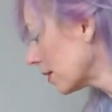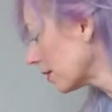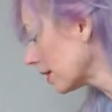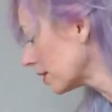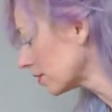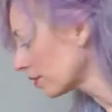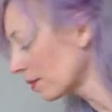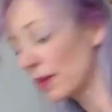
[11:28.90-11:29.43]
that's
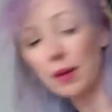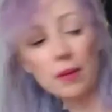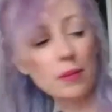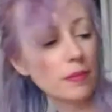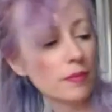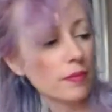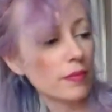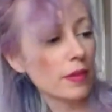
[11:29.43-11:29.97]
from the
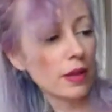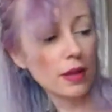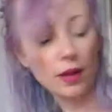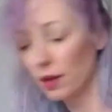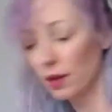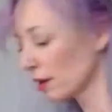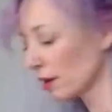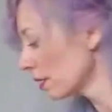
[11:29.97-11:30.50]

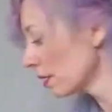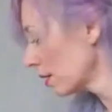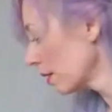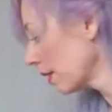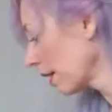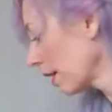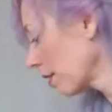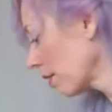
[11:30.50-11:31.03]

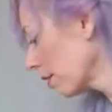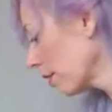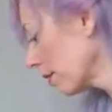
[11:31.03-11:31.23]
finger.